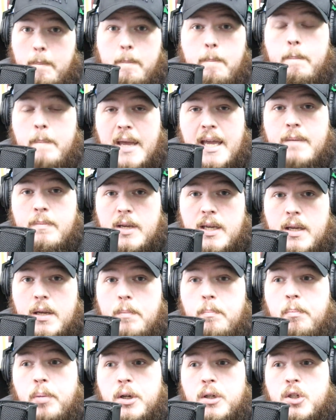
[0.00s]
maybe.
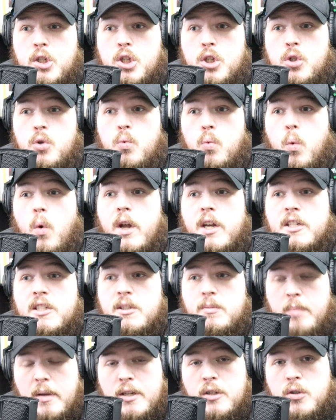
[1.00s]
But do you want to
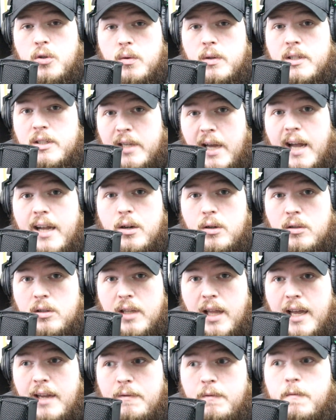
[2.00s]
spend your entire
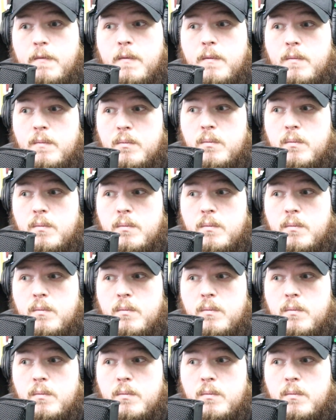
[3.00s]
life